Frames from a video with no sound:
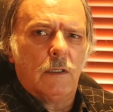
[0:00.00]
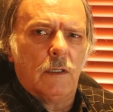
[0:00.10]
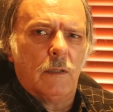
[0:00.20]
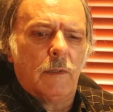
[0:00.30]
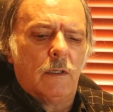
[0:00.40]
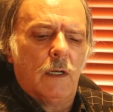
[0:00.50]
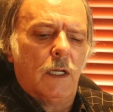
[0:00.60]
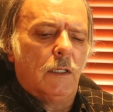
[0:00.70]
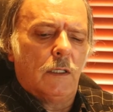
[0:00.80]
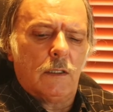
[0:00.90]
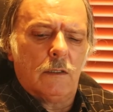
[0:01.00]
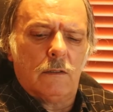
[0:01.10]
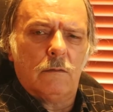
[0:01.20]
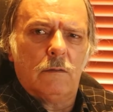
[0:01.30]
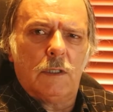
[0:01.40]
I'm a guy that
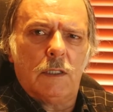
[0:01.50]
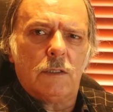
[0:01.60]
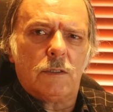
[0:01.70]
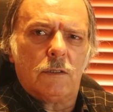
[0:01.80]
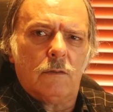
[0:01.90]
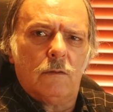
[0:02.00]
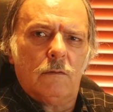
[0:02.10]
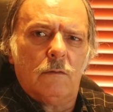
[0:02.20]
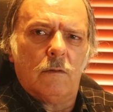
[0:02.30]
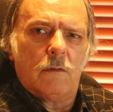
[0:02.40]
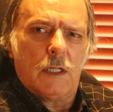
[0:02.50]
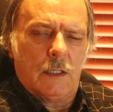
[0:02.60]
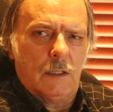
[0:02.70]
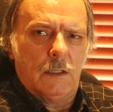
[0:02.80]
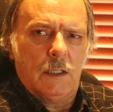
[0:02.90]
tends to look
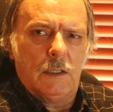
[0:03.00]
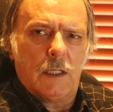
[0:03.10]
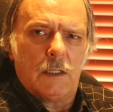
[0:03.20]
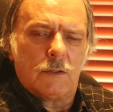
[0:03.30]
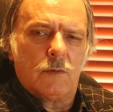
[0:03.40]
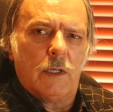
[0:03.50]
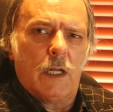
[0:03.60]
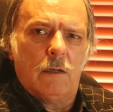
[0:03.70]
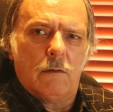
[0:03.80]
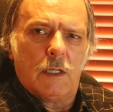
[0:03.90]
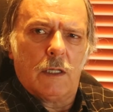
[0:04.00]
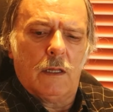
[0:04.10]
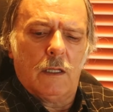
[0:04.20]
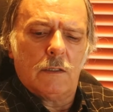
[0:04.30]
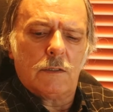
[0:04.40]
at the details when I look at
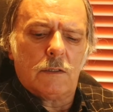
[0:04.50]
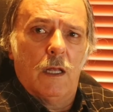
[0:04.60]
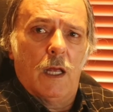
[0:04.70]
things.